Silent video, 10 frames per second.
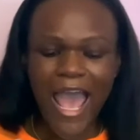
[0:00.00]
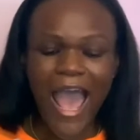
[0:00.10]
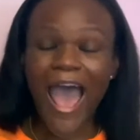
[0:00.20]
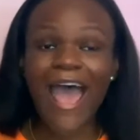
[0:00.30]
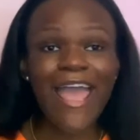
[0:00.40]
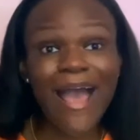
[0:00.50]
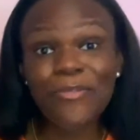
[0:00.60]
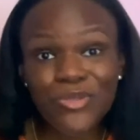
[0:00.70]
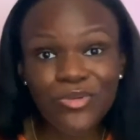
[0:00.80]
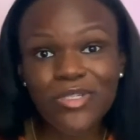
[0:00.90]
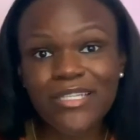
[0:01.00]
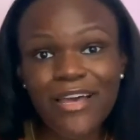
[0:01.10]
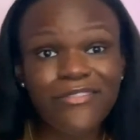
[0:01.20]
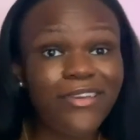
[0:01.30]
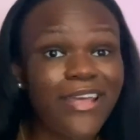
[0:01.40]
I absolutely
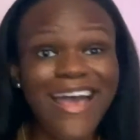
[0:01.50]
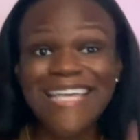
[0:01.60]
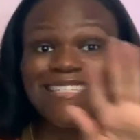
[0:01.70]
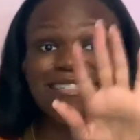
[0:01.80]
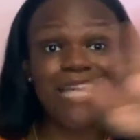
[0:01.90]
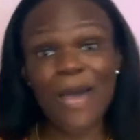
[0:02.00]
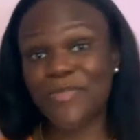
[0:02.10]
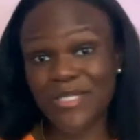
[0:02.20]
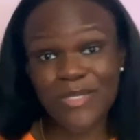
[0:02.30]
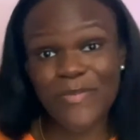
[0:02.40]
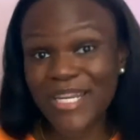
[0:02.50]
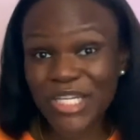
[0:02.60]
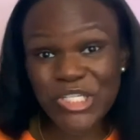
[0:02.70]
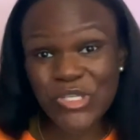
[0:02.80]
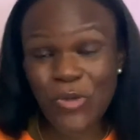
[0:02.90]
love it. I stopped
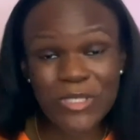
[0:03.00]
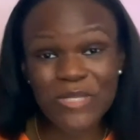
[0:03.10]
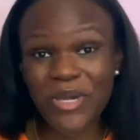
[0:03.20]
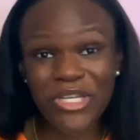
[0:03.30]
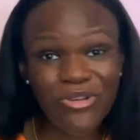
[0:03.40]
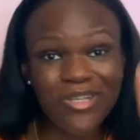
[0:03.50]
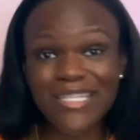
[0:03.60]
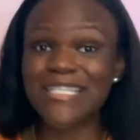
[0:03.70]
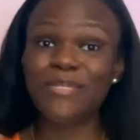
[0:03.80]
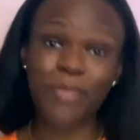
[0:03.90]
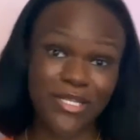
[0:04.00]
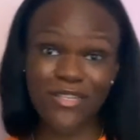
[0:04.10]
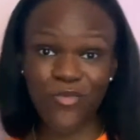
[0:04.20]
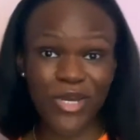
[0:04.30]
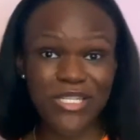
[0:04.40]
spending so much money on the
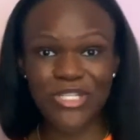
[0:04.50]
expensive ones in